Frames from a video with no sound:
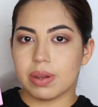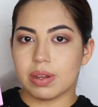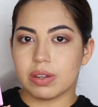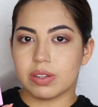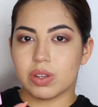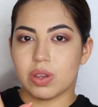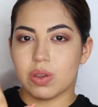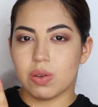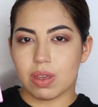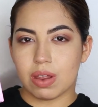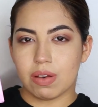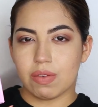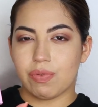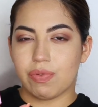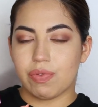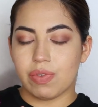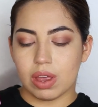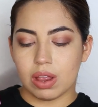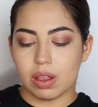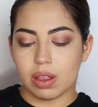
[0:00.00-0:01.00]
so you can
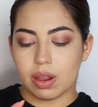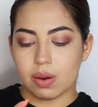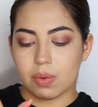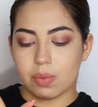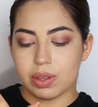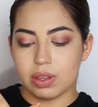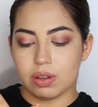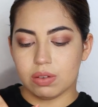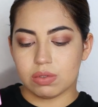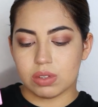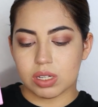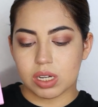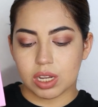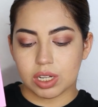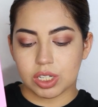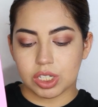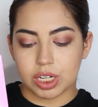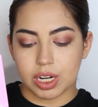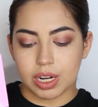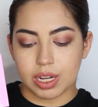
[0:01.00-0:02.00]
feel it when you
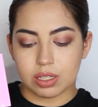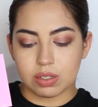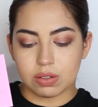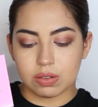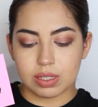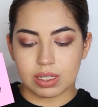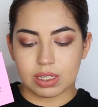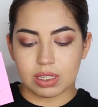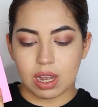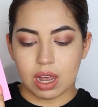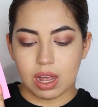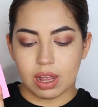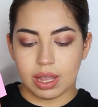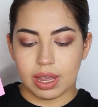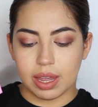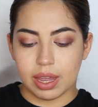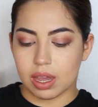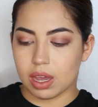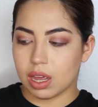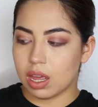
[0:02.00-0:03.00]
touch it, so it's not
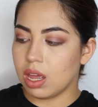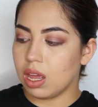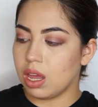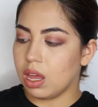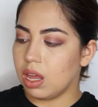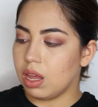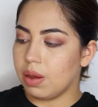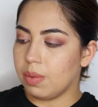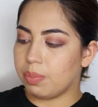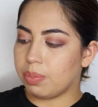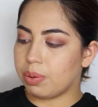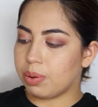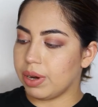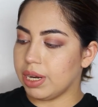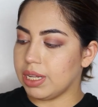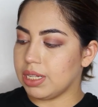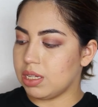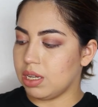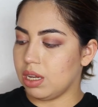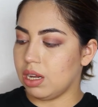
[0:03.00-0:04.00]
like
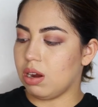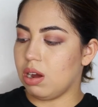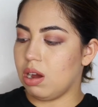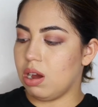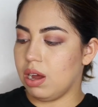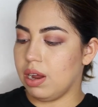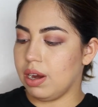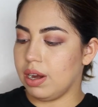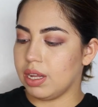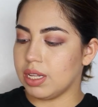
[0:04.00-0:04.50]
printed on.